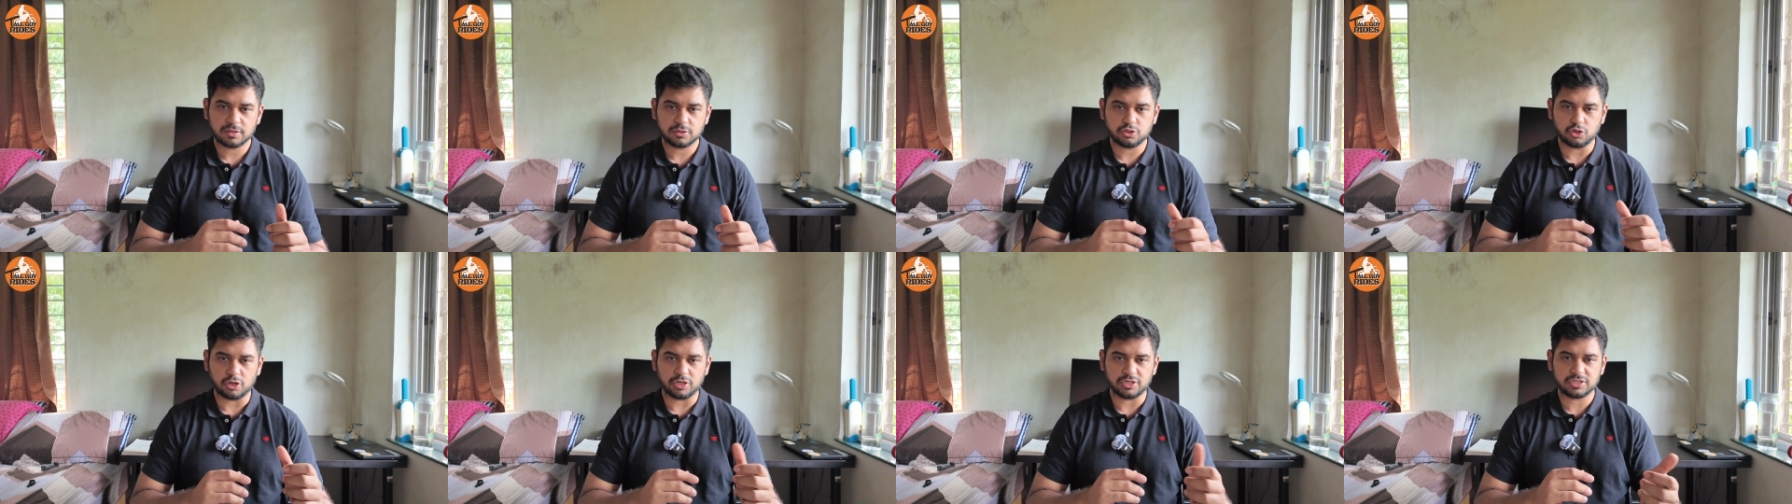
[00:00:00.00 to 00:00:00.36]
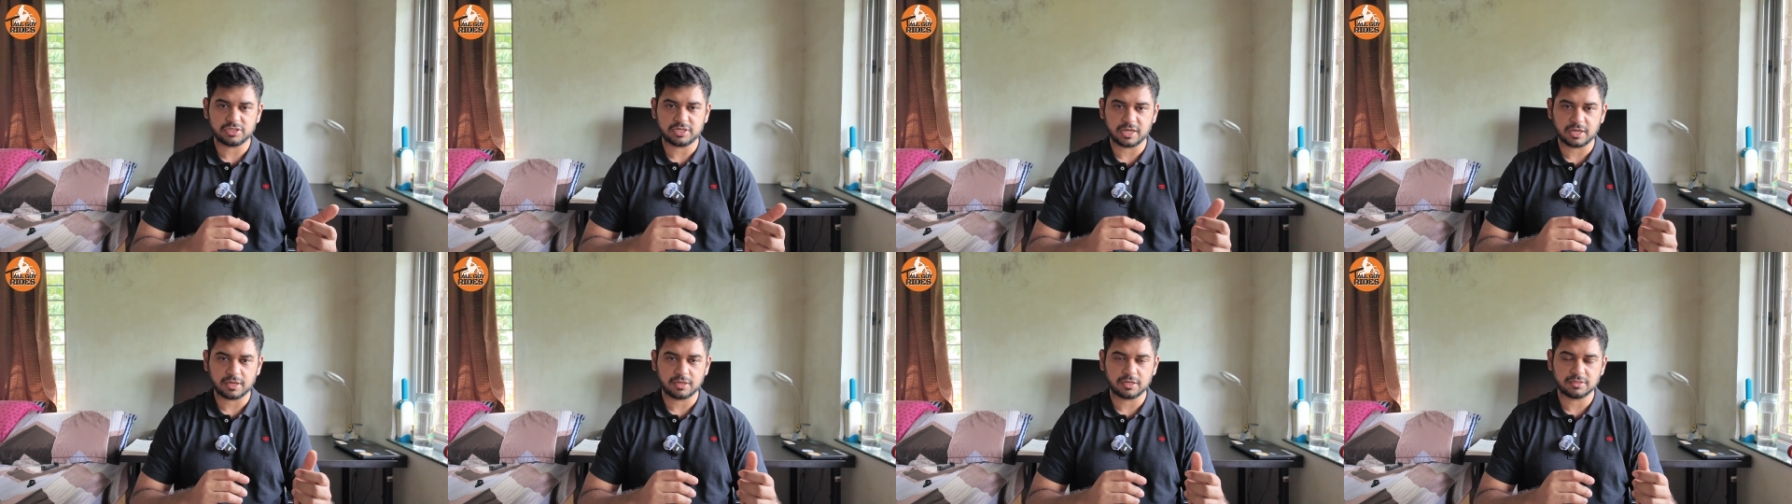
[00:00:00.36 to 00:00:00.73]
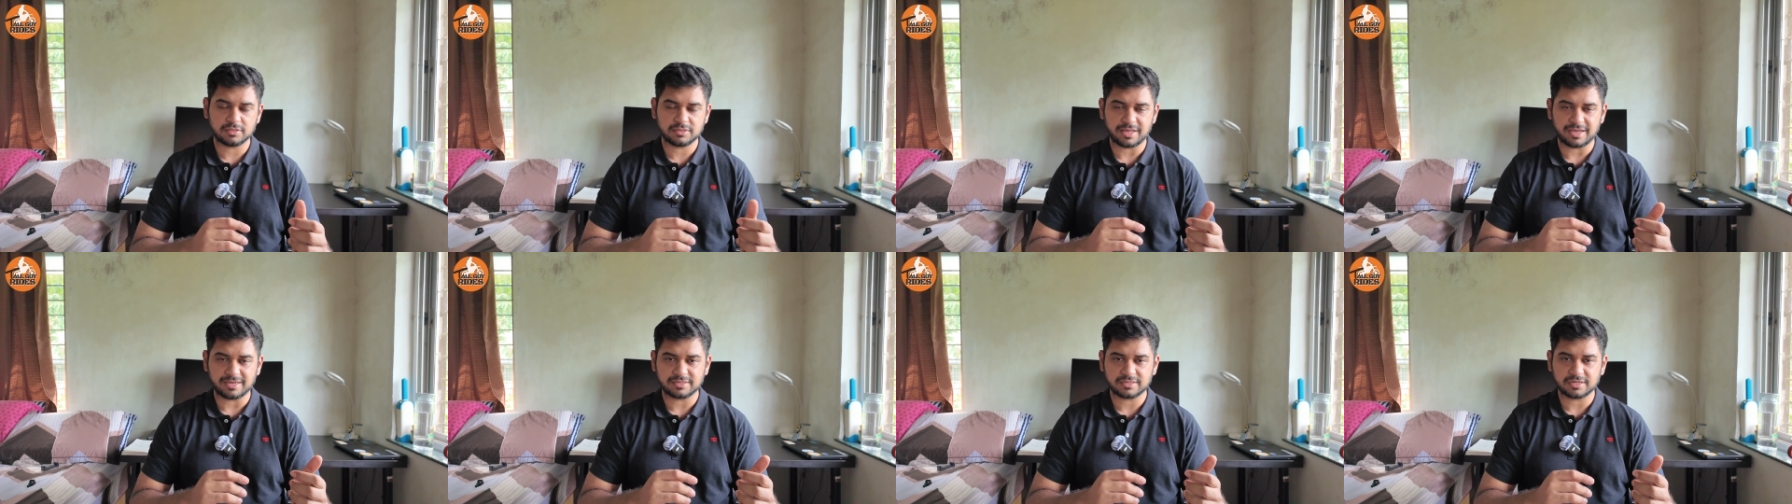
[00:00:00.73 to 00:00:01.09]
joystick
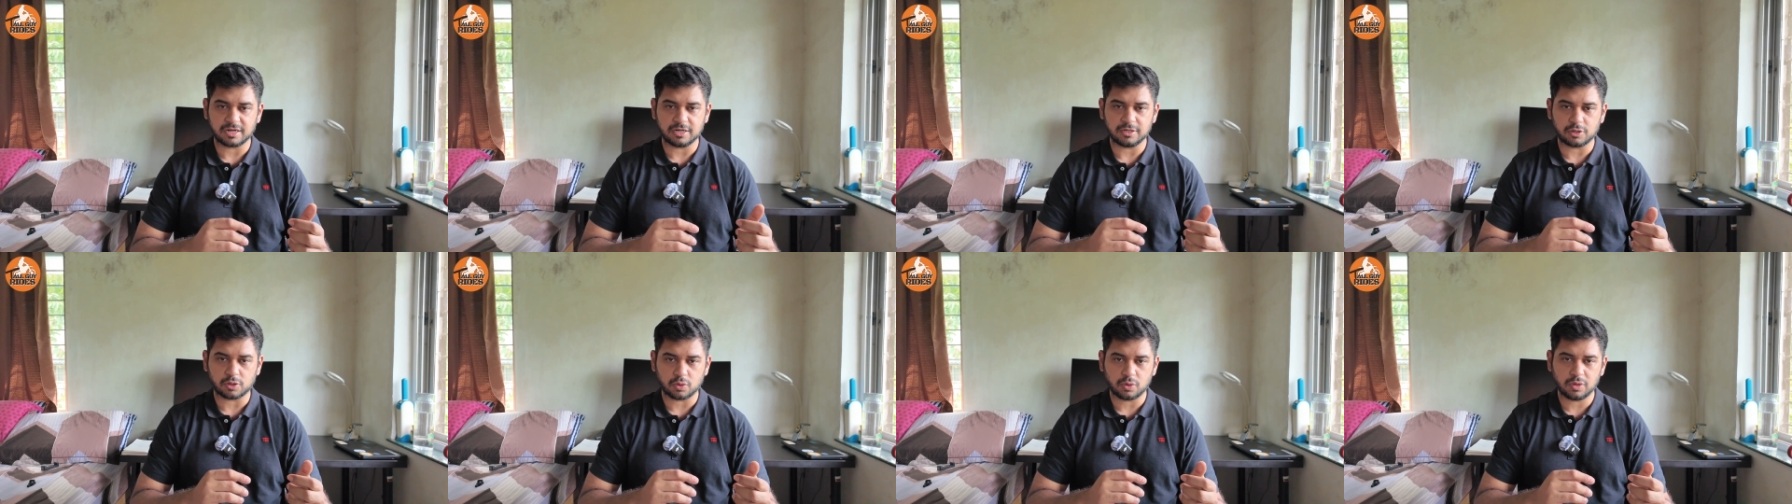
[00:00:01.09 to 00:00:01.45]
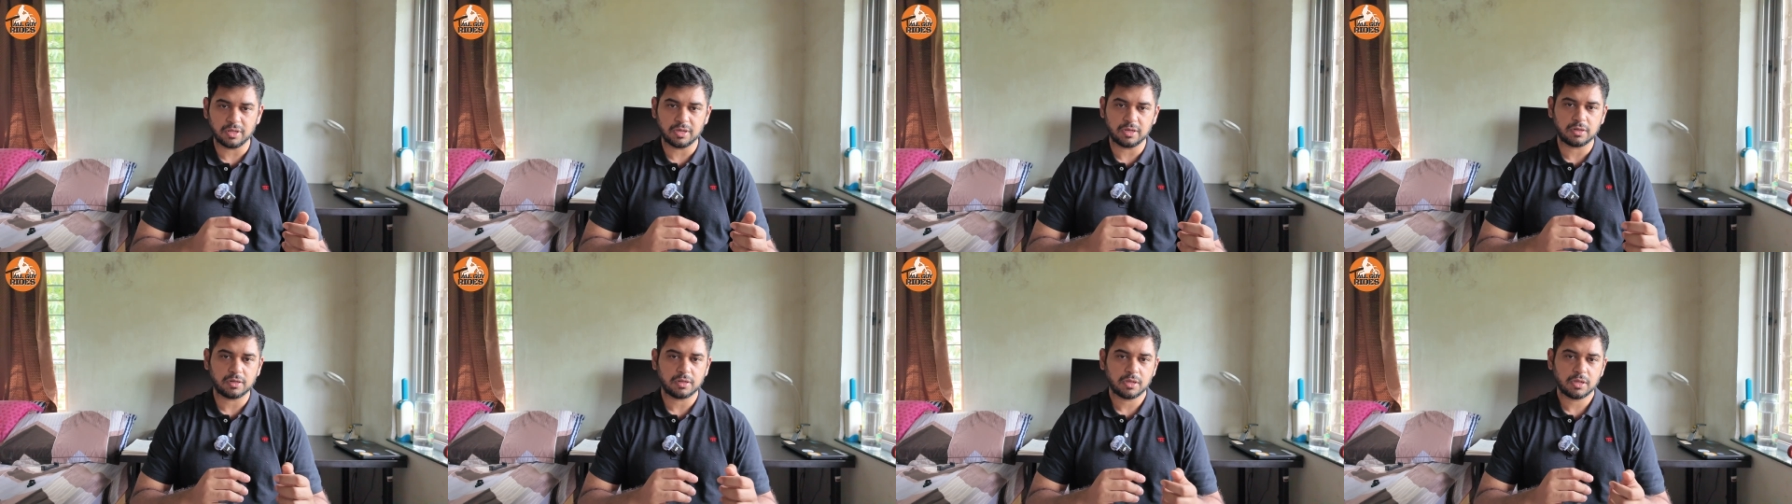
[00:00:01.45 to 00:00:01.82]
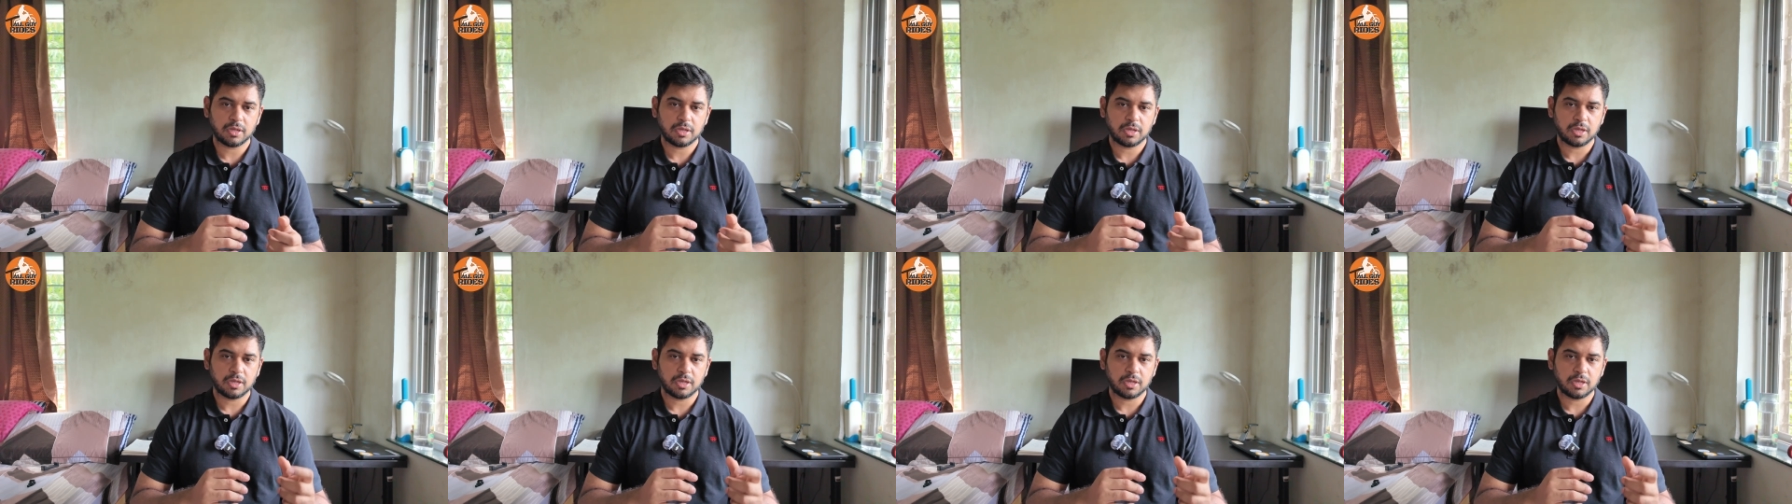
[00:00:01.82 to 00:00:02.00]
slash controller